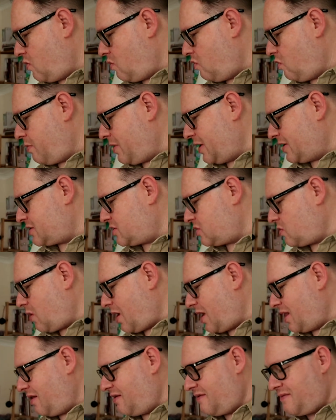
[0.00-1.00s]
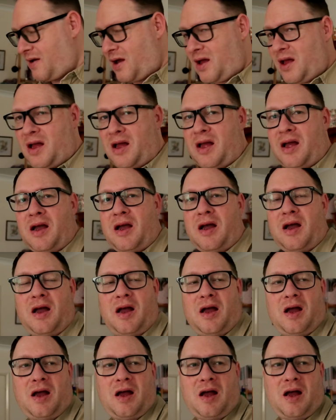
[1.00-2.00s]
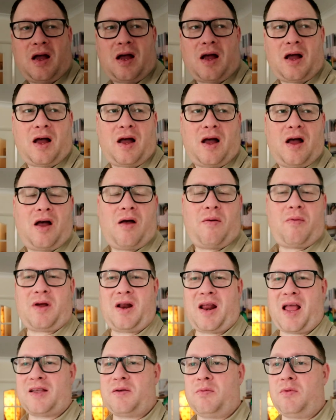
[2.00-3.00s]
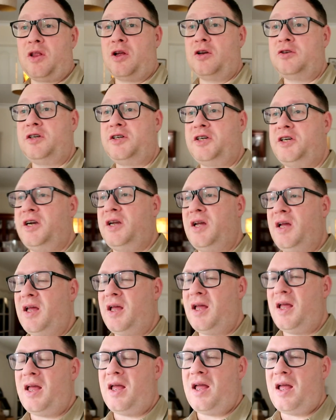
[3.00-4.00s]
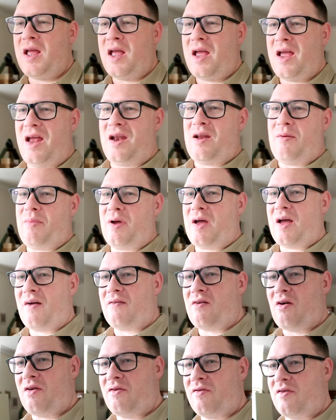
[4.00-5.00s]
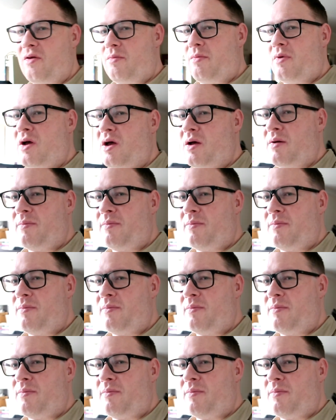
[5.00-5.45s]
12:15. I'm going to get some lunch in a bit. I've got some,